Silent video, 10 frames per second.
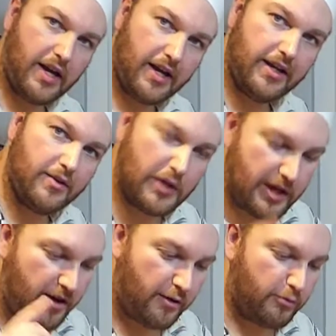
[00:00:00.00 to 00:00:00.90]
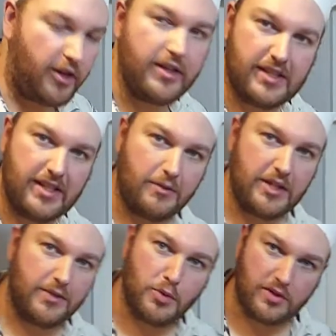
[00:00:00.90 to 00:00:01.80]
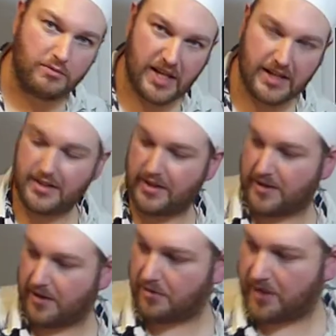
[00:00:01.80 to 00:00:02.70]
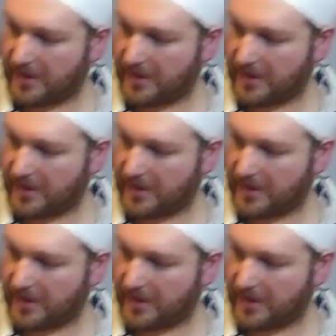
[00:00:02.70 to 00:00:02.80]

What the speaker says: our egg, we've got our rice, now we need to put some tasty stuff